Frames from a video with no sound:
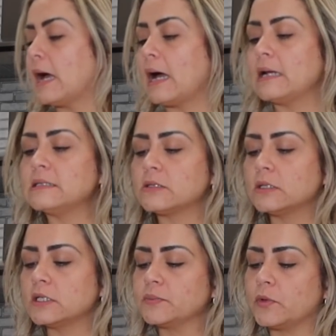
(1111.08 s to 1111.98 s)
Allison
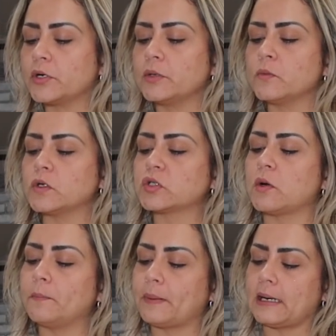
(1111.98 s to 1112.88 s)
this morning was
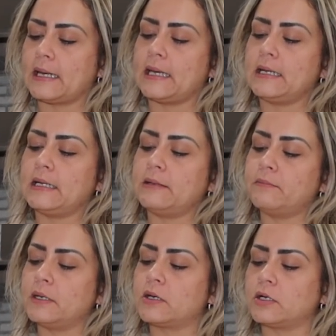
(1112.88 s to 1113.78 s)

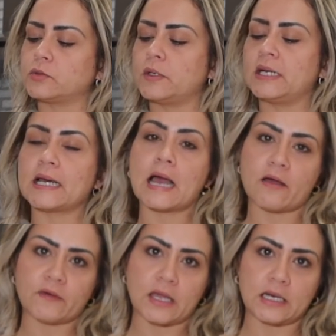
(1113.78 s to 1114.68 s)
complaining because we didn't
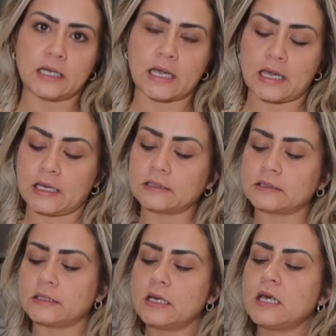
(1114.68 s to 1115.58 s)
have any eggs.
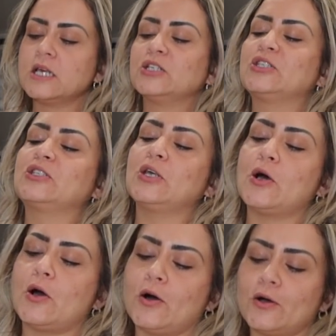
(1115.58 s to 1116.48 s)

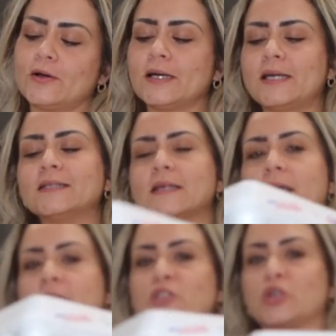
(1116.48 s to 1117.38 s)
So, he's
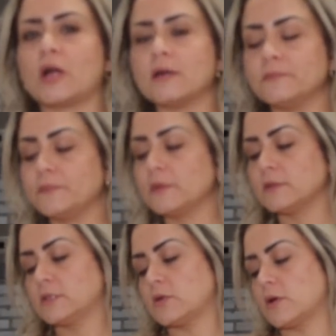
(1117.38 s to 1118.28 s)
extra.
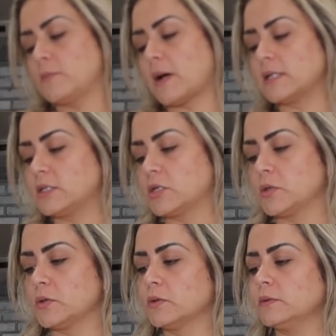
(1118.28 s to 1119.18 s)
So he bought
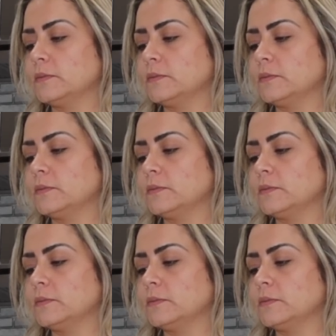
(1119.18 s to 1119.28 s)
two.